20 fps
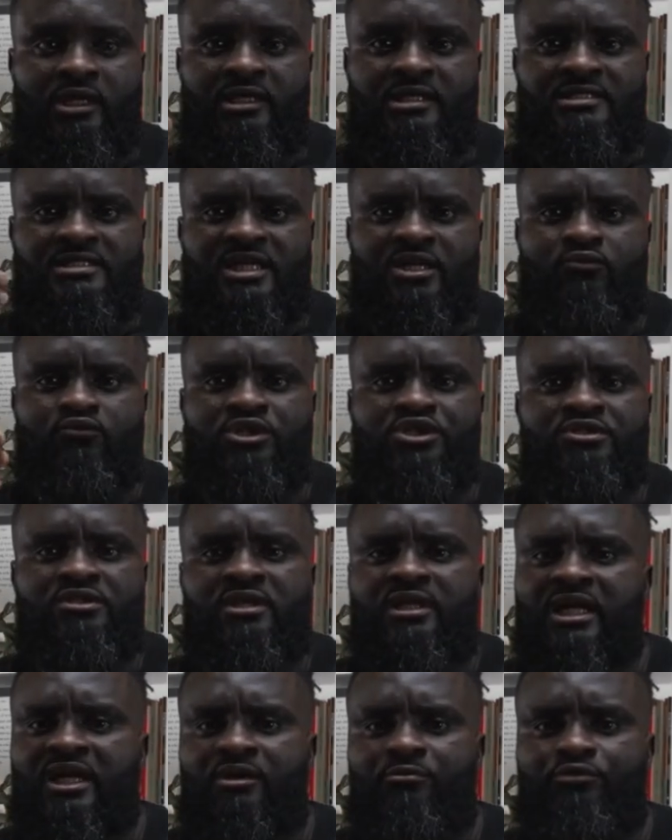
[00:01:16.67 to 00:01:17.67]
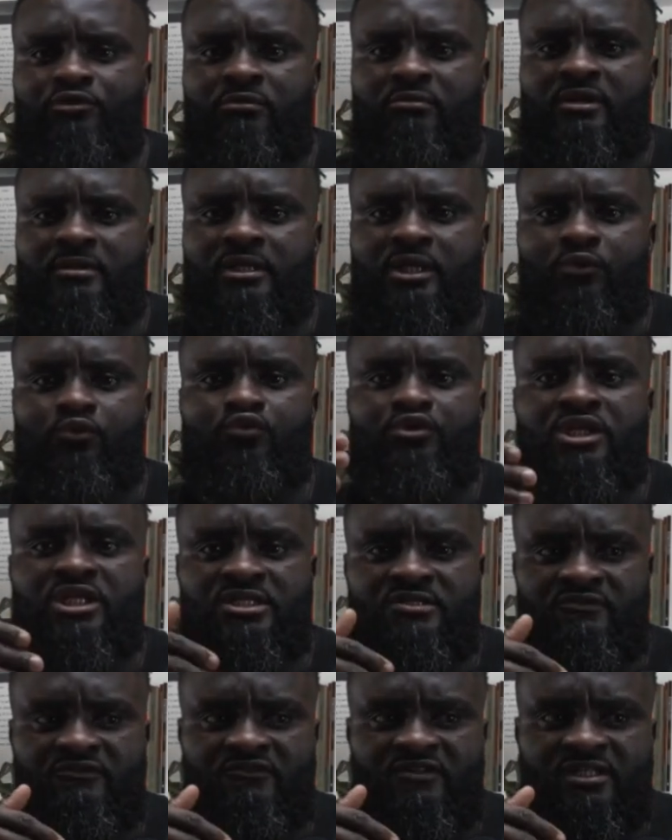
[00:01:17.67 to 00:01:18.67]
It's like we treat it like a problem that we need
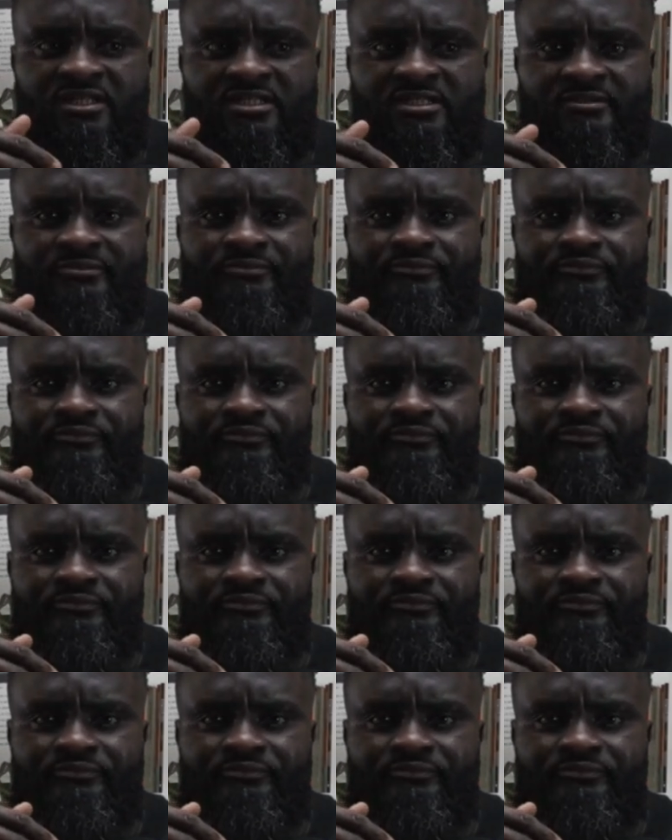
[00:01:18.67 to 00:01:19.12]
to fix.